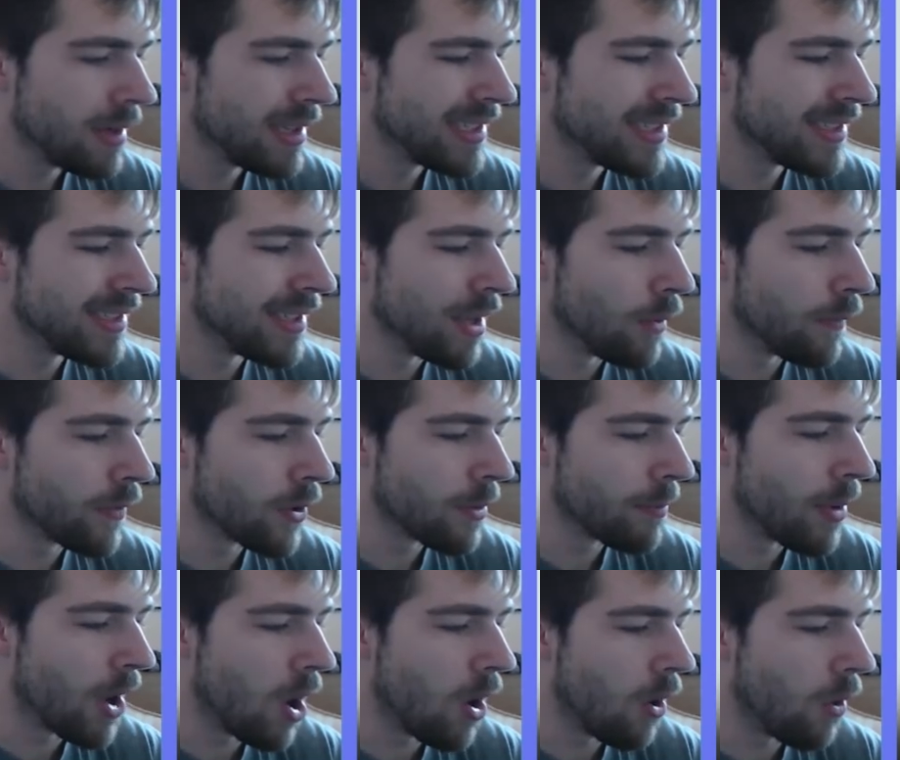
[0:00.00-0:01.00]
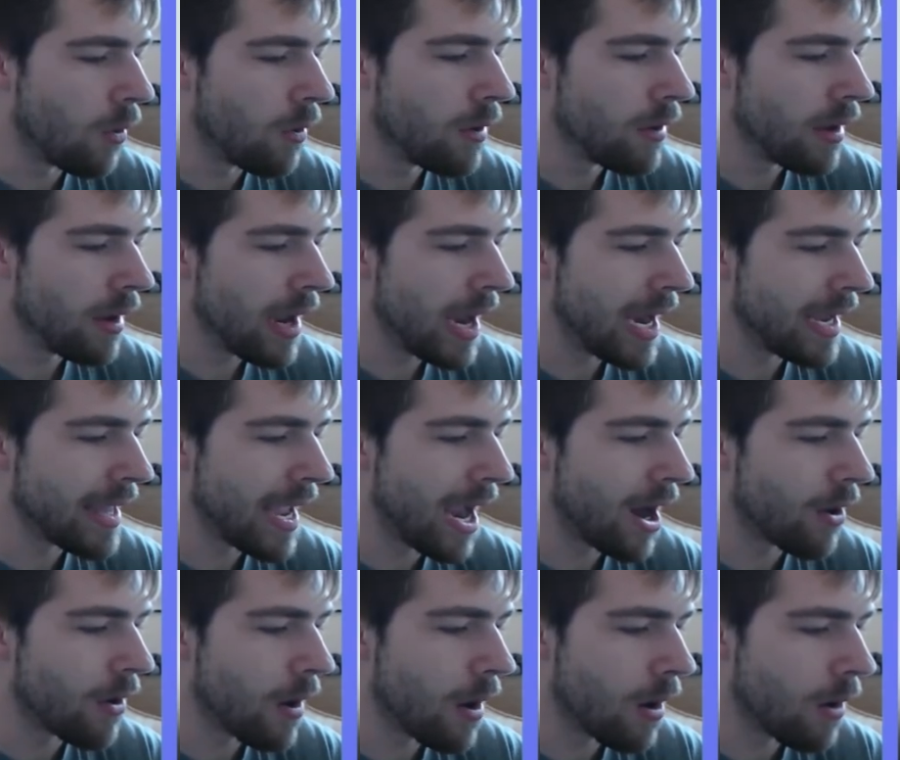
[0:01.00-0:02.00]
Silver Bow and
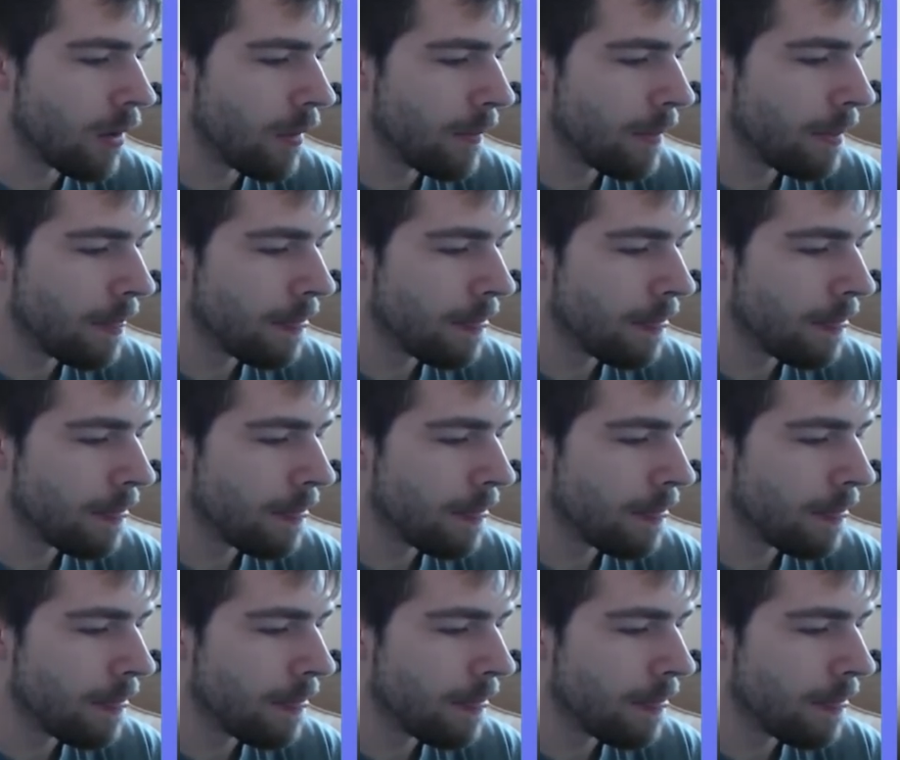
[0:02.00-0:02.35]
Arrow.